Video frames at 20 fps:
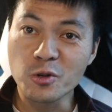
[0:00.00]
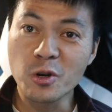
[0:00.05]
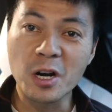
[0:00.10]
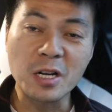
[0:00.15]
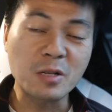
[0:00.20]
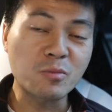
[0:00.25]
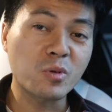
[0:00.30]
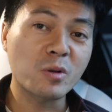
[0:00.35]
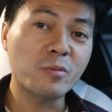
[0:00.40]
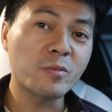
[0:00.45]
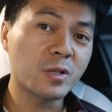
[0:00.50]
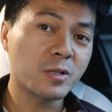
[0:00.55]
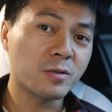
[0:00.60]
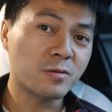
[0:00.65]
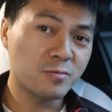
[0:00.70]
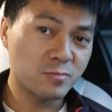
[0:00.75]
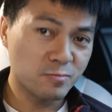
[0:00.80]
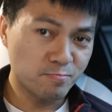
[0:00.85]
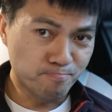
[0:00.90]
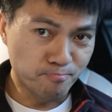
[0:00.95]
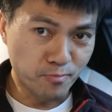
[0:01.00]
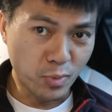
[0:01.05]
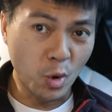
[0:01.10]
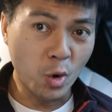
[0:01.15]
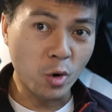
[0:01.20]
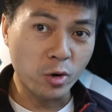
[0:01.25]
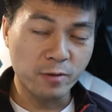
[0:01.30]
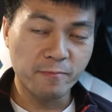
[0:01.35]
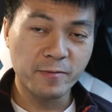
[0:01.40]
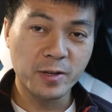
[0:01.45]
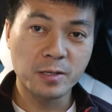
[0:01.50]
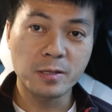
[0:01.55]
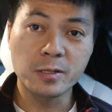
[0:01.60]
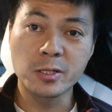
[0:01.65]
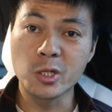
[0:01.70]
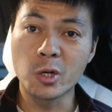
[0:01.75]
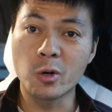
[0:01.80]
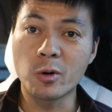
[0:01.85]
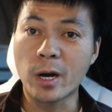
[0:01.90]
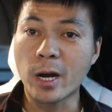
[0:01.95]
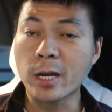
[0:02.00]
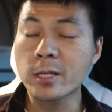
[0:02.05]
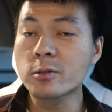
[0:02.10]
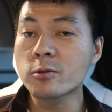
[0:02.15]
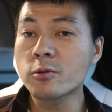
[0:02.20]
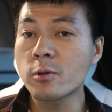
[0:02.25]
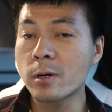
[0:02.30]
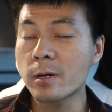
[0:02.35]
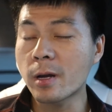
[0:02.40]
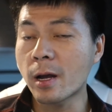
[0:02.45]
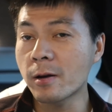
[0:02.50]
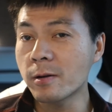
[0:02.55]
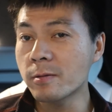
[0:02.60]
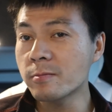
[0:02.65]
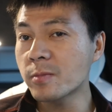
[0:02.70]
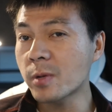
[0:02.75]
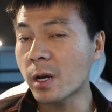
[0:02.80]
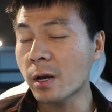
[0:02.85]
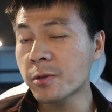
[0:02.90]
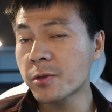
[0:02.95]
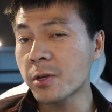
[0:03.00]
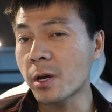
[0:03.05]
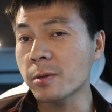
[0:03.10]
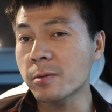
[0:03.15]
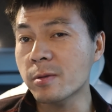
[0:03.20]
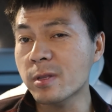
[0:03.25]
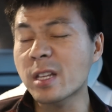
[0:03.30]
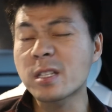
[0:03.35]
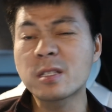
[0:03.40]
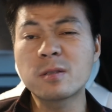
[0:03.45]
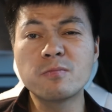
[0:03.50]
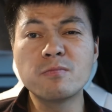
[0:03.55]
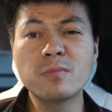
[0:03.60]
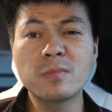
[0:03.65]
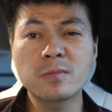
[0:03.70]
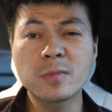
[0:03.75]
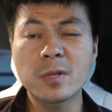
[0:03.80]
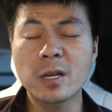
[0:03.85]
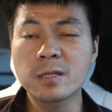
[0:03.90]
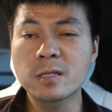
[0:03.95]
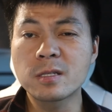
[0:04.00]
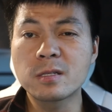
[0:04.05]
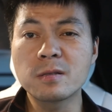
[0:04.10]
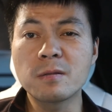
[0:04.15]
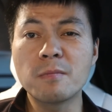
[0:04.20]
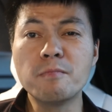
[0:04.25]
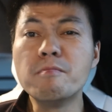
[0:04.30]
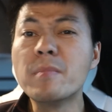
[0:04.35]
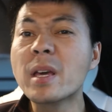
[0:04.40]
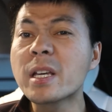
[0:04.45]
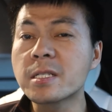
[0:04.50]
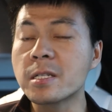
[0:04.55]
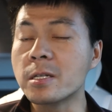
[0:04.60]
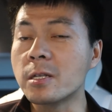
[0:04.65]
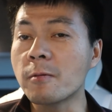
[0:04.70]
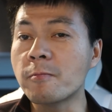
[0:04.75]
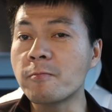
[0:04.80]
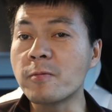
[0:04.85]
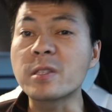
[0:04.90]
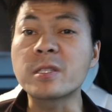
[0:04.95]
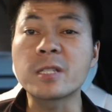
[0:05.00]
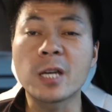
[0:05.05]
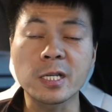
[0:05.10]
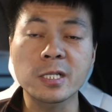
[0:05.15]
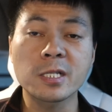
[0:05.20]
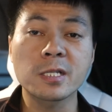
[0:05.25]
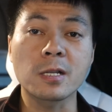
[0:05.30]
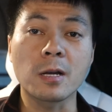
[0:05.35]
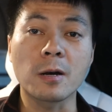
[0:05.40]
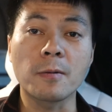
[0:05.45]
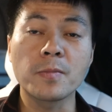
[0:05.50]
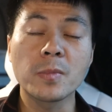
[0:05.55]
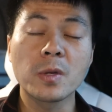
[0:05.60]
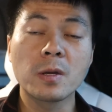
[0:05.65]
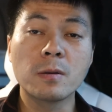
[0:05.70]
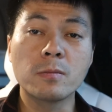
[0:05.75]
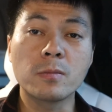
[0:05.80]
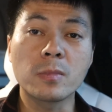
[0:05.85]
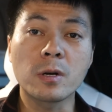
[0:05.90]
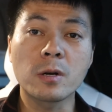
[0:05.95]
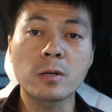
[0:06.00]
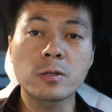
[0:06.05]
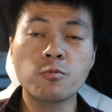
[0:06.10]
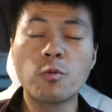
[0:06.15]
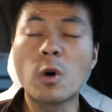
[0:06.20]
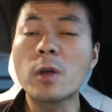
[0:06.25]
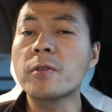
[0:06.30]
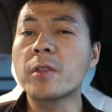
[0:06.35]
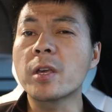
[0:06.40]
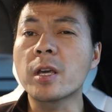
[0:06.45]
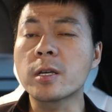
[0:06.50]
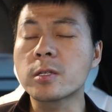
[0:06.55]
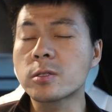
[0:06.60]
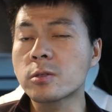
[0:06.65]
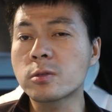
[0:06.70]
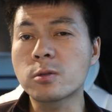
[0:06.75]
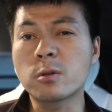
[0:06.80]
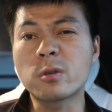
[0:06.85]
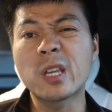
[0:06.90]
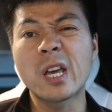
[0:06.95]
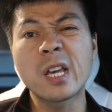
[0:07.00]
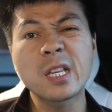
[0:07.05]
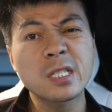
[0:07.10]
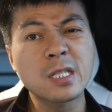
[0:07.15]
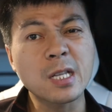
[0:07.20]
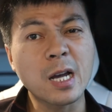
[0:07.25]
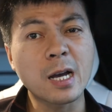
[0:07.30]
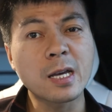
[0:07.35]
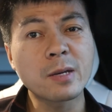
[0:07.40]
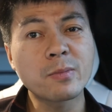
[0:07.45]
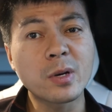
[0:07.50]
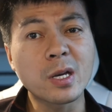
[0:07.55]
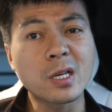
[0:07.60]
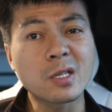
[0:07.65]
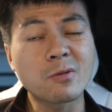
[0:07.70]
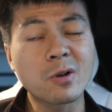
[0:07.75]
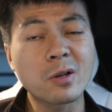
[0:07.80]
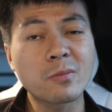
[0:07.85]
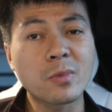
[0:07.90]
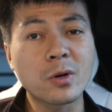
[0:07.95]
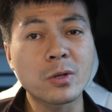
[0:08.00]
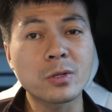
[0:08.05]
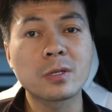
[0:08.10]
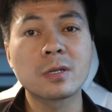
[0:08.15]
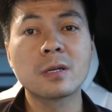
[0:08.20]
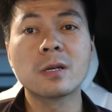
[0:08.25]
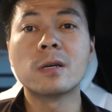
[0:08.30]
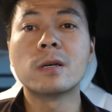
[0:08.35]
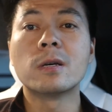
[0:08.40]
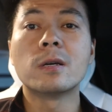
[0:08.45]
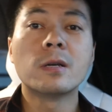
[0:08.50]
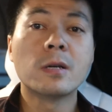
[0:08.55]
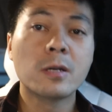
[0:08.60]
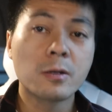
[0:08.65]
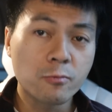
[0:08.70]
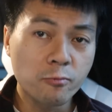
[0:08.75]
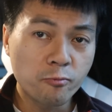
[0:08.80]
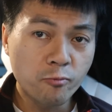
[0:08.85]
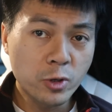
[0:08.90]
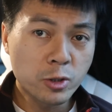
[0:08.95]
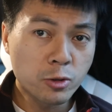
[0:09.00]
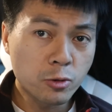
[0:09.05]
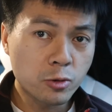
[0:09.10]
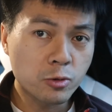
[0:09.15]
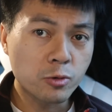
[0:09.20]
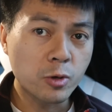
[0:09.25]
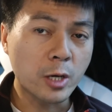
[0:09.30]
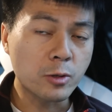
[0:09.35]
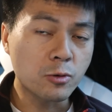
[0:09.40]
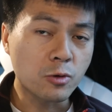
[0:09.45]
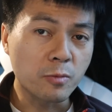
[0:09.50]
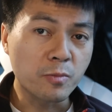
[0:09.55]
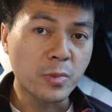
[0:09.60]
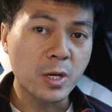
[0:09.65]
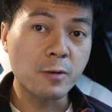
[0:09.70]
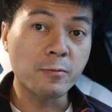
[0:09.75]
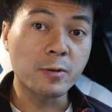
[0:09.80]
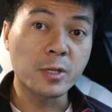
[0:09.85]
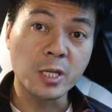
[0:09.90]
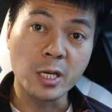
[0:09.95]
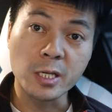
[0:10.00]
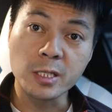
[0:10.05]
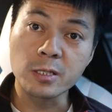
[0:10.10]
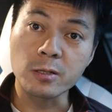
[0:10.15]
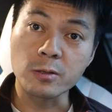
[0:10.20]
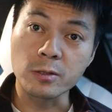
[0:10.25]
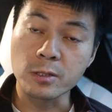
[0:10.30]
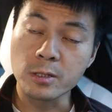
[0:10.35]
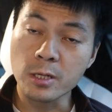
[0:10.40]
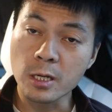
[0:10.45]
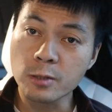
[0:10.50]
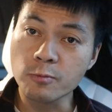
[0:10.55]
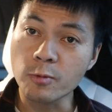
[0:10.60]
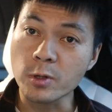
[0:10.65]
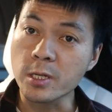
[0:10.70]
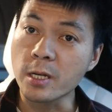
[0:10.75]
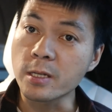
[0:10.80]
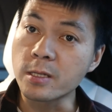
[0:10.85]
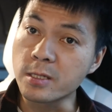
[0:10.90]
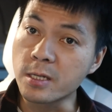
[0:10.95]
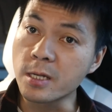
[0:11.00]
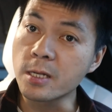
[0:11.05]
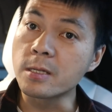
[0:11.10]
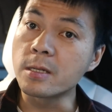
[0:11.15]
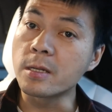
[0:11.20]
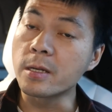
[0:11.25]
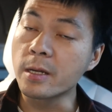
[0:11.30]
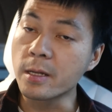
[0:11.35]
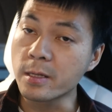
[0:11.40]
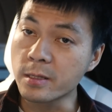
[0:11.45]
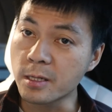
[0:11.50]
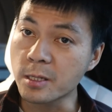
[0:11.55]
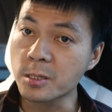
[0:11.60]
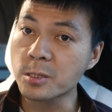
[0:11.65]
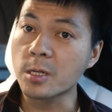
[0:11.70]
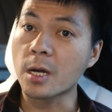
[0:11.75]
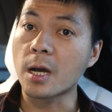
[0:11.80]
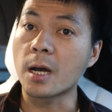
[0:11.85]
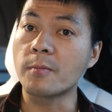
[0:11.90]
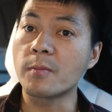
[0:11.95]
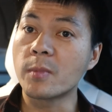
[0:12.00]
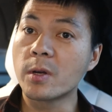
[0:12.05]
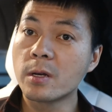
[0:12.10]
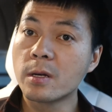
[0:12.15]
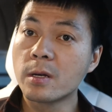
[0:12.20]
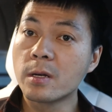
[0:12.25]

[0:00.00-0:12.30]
You guys probably bored of it, so I thought let's mix it up with Tesla, because one thing is just to test I-Pace, right? But we should try to compare with Tesla. So that's what I did this time.